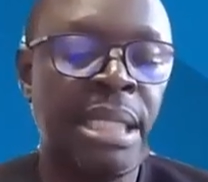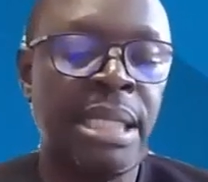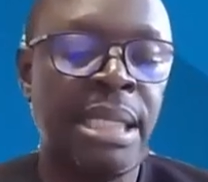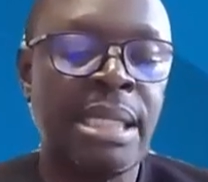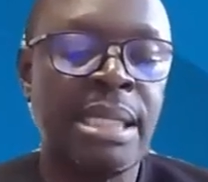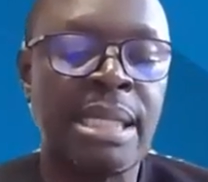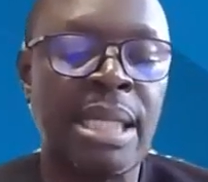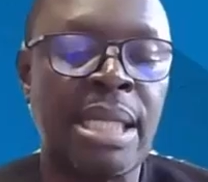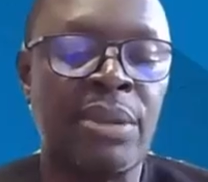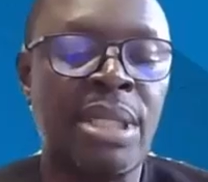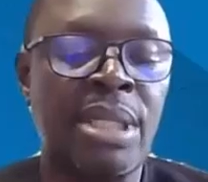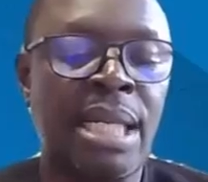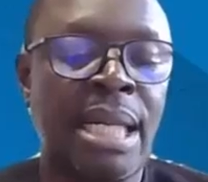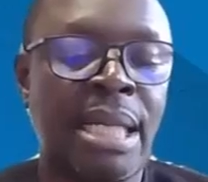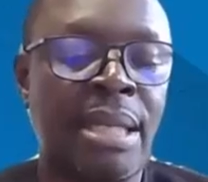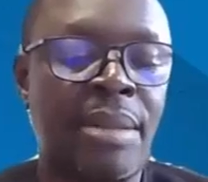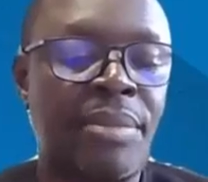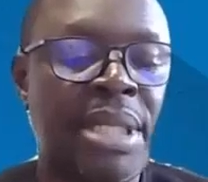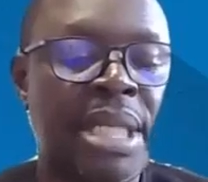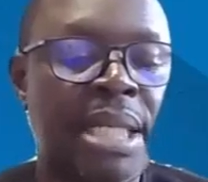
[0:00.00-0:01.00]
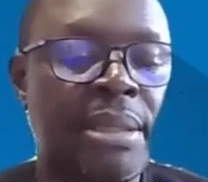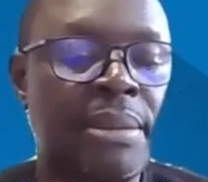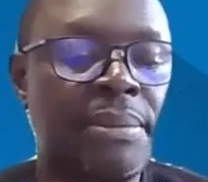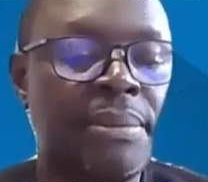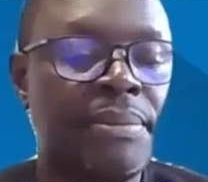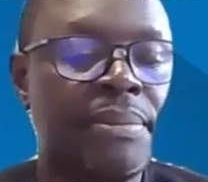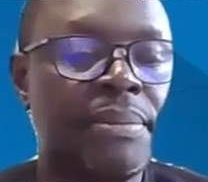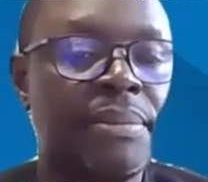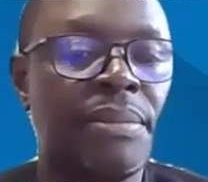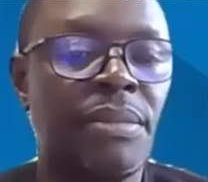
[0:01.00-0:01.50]
Saudi Arabia
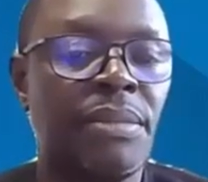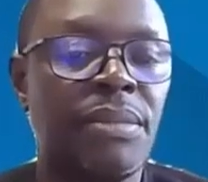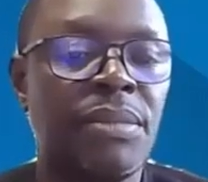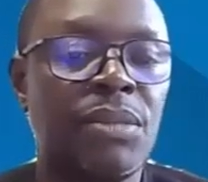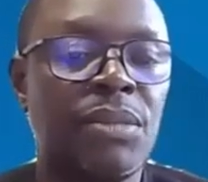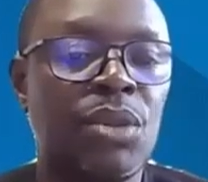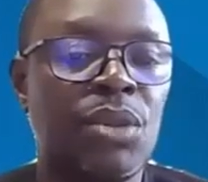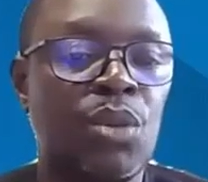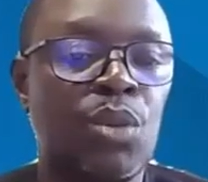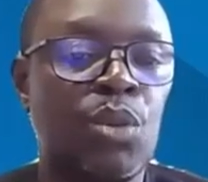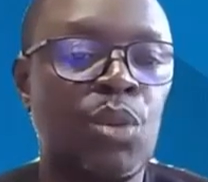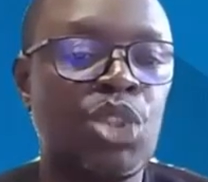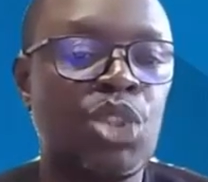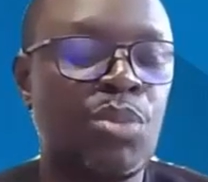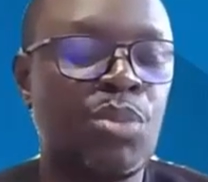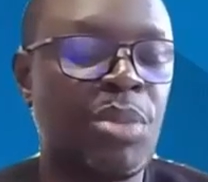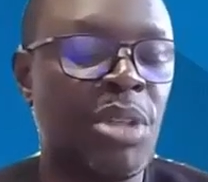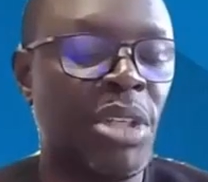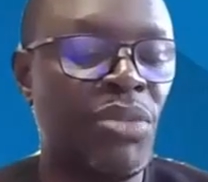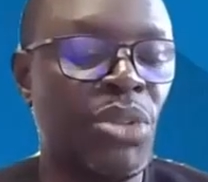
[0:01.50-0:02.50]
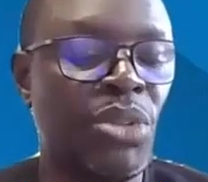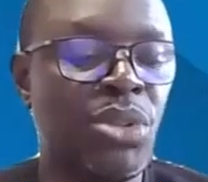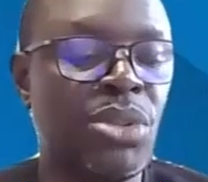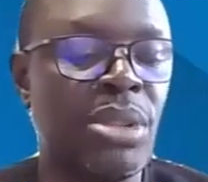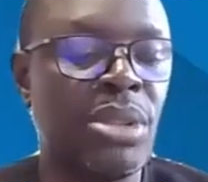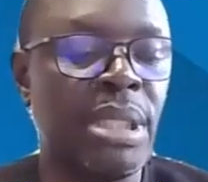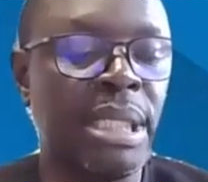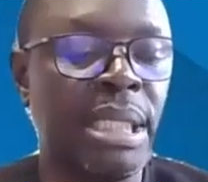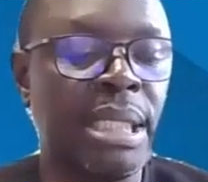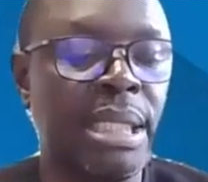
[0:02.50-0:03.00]
was
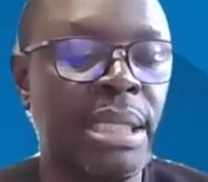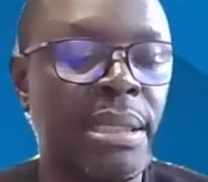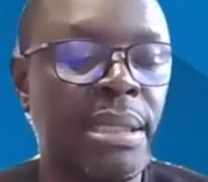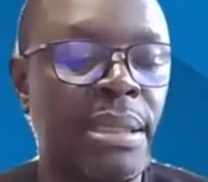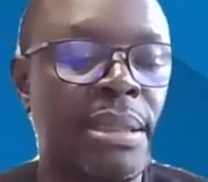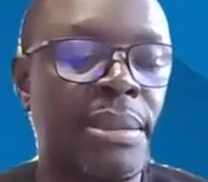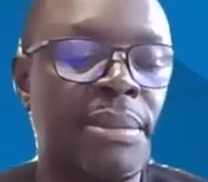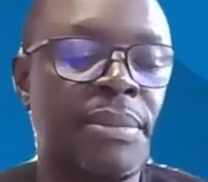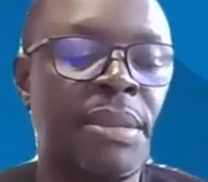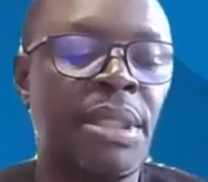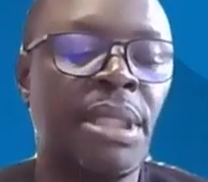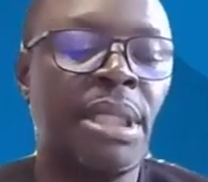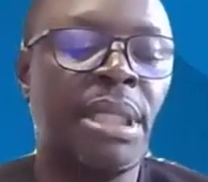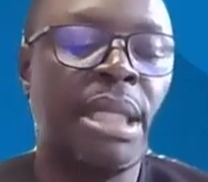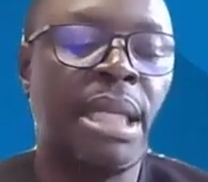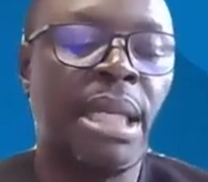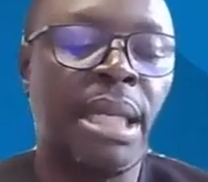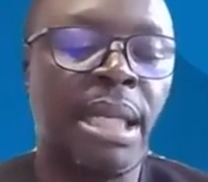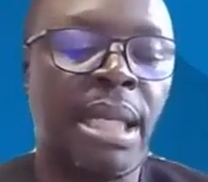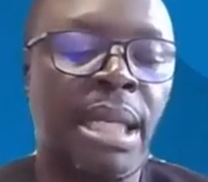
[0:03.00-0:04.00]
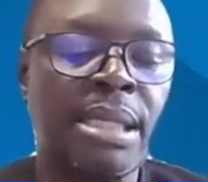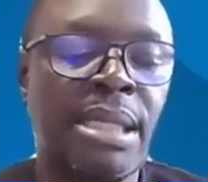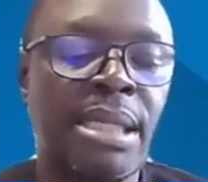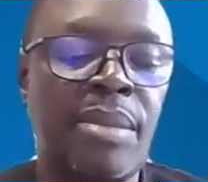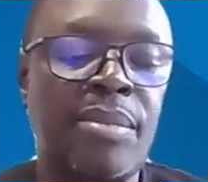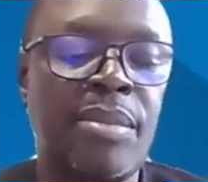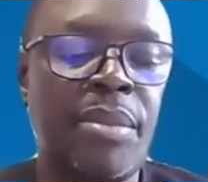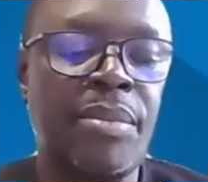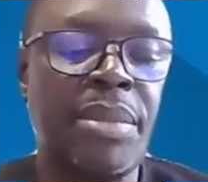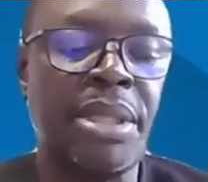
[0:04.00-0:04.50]
previously a council
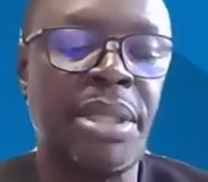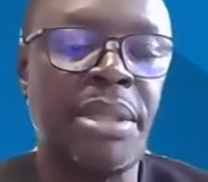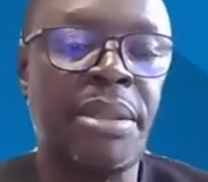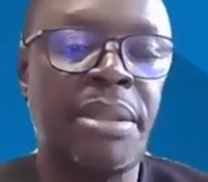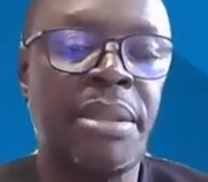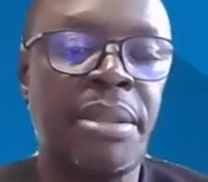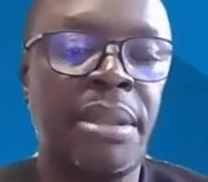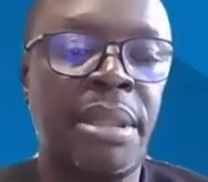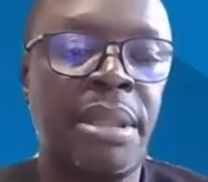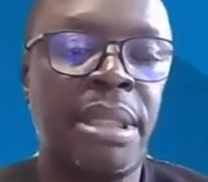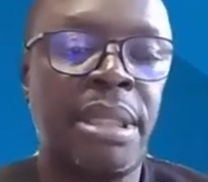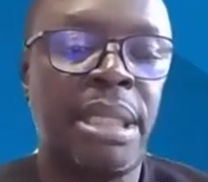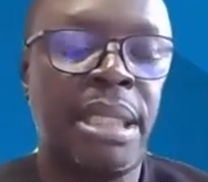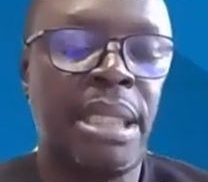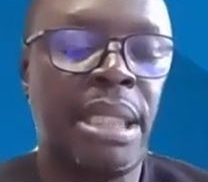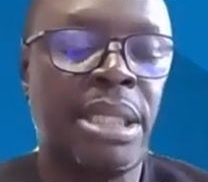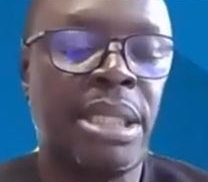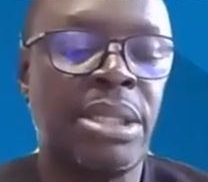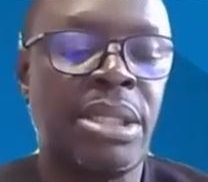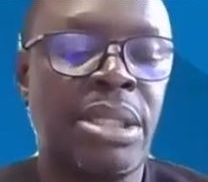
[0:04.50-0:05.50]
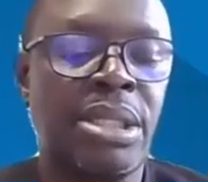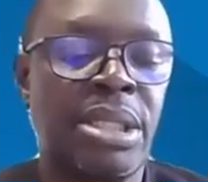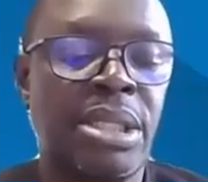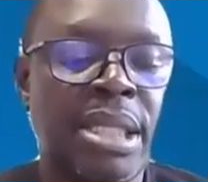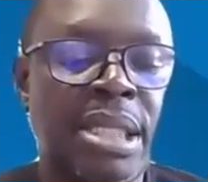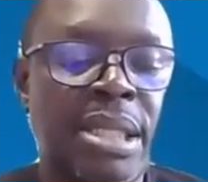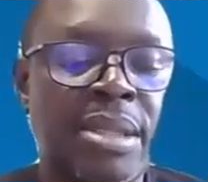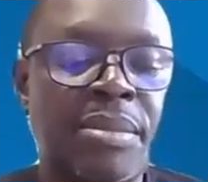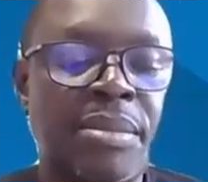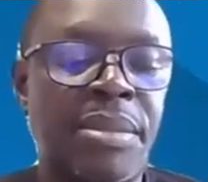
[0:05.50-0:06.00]
member in the
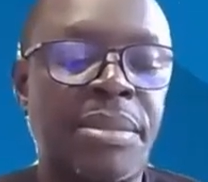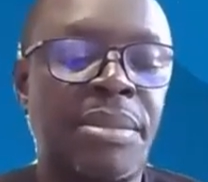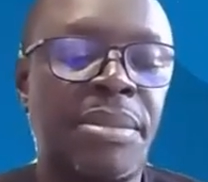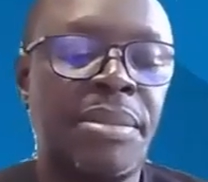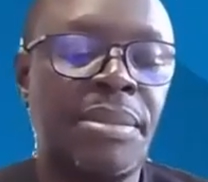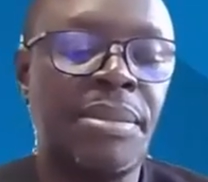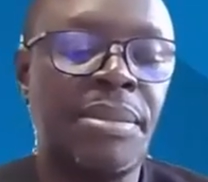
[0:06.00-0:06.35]
term